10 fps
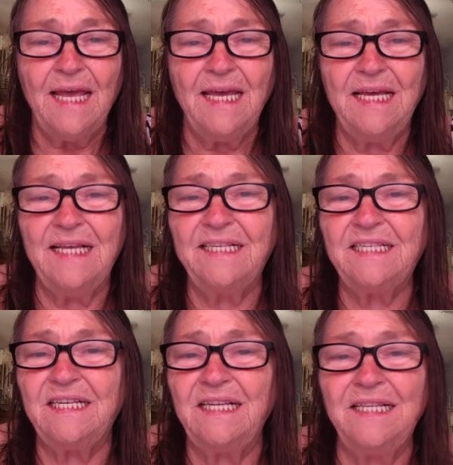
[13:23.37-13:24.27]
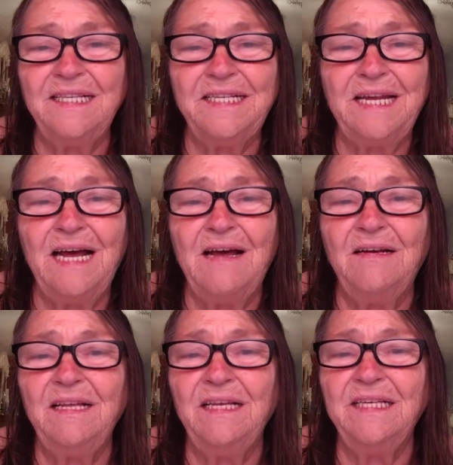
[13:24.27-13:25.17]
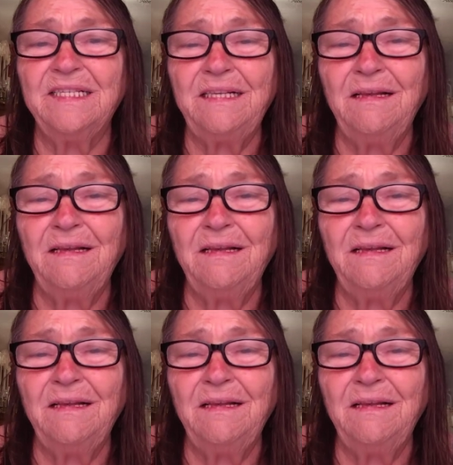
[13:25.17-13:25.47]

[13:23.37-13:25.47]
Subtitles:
He sends down his